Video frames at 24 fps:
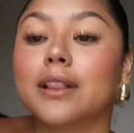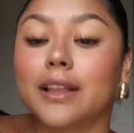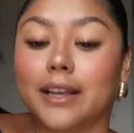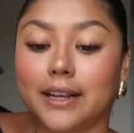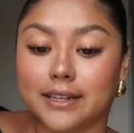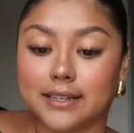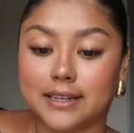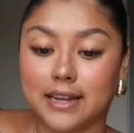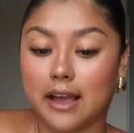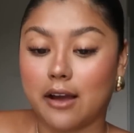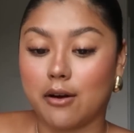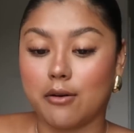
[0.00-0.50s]
Like
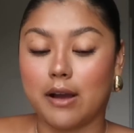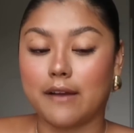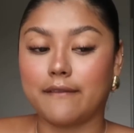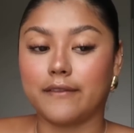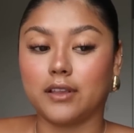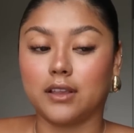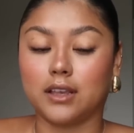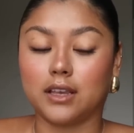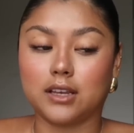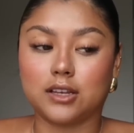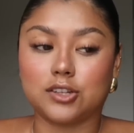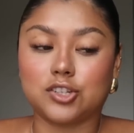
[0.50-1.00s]
now I
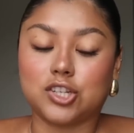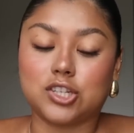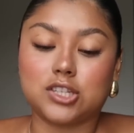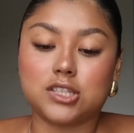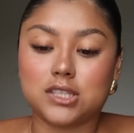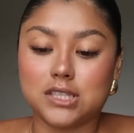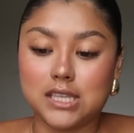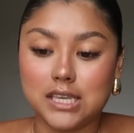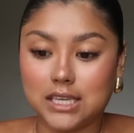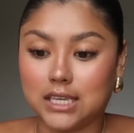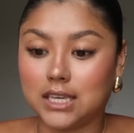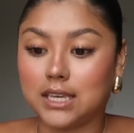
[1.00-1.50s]
feel like just
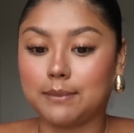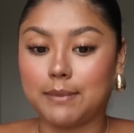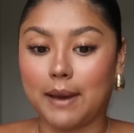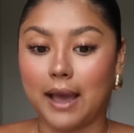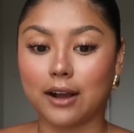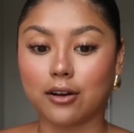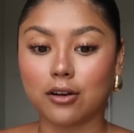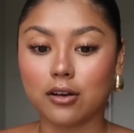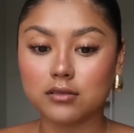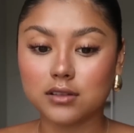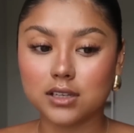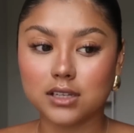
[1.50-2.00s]
thinking
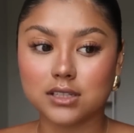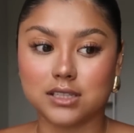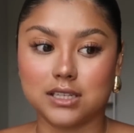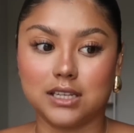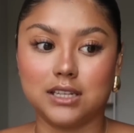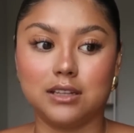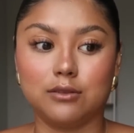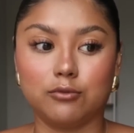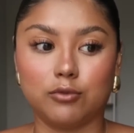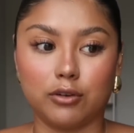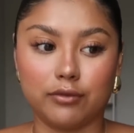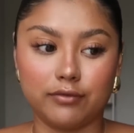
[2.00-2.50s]
back on this
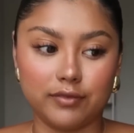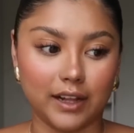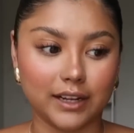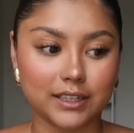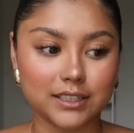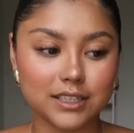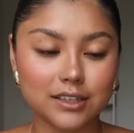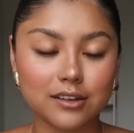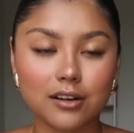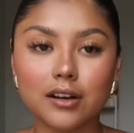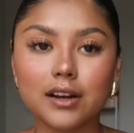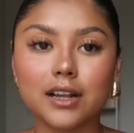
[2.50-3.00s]
and
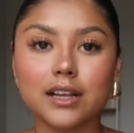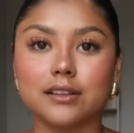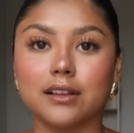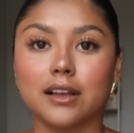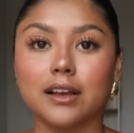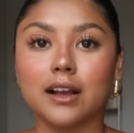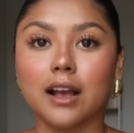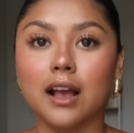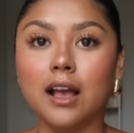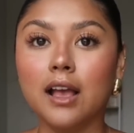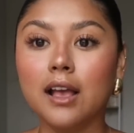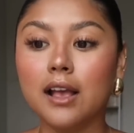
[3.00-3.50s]
reflecting on it,
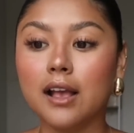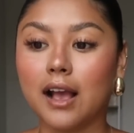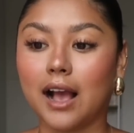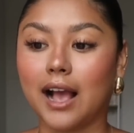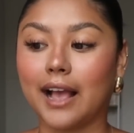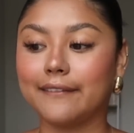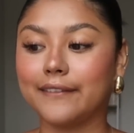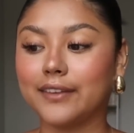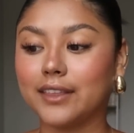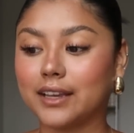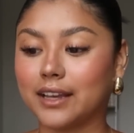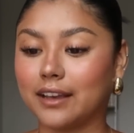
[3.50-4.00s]
like I
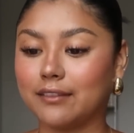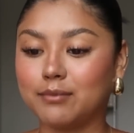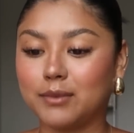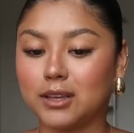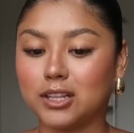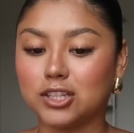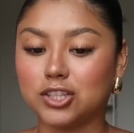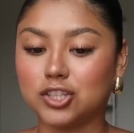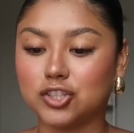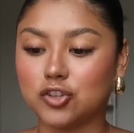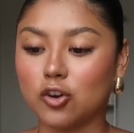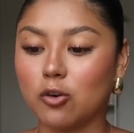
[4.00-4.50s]
feel like I've
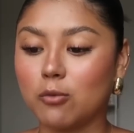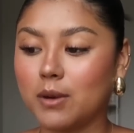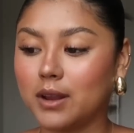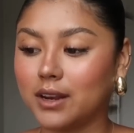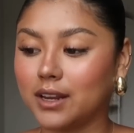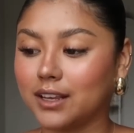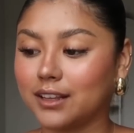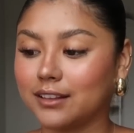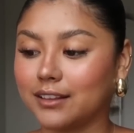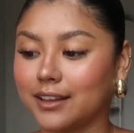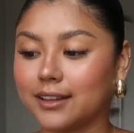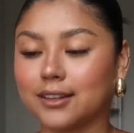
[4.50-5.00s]
made so
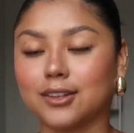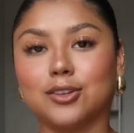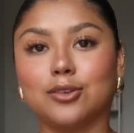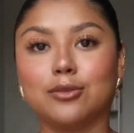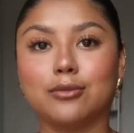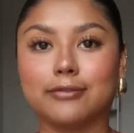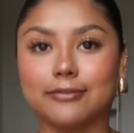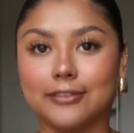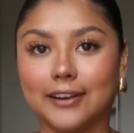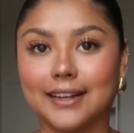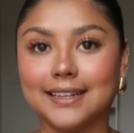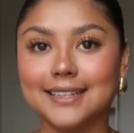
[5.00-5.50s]
many like new
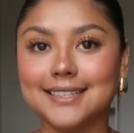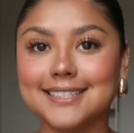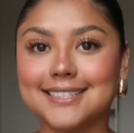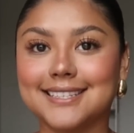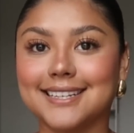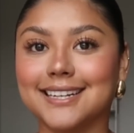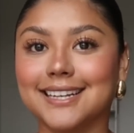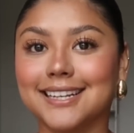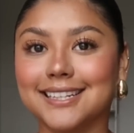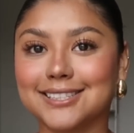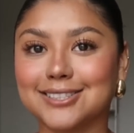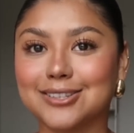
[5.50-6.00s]
friends,
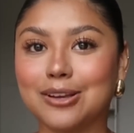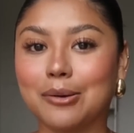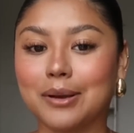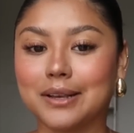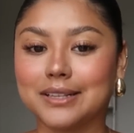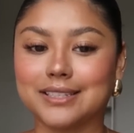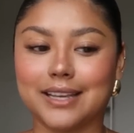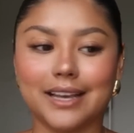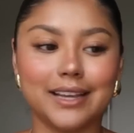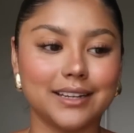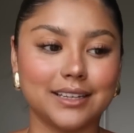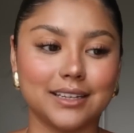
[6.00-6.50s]
and it's so
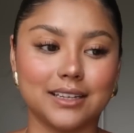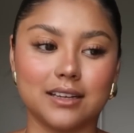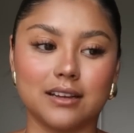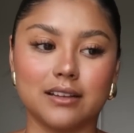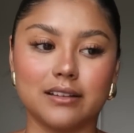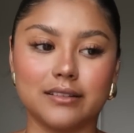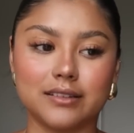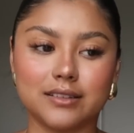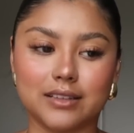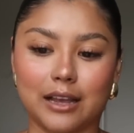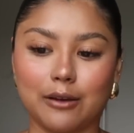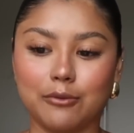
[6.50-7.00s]
exciting
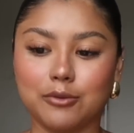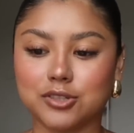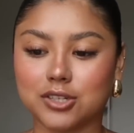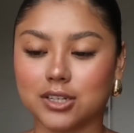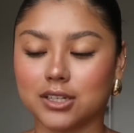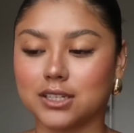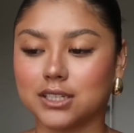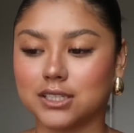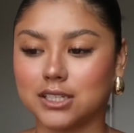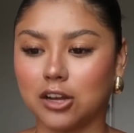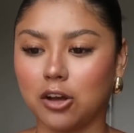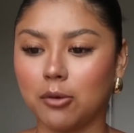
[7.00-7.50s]
because I wish I
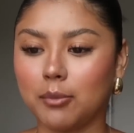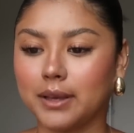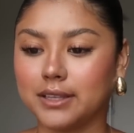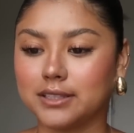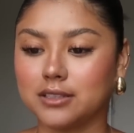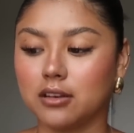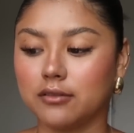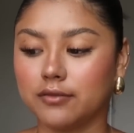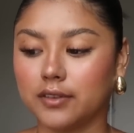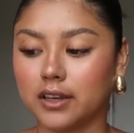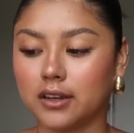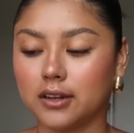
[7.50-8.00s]
could tell
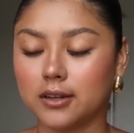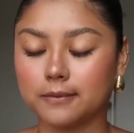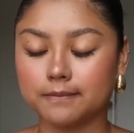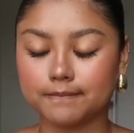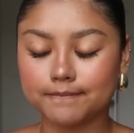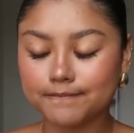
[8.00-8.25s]
myself like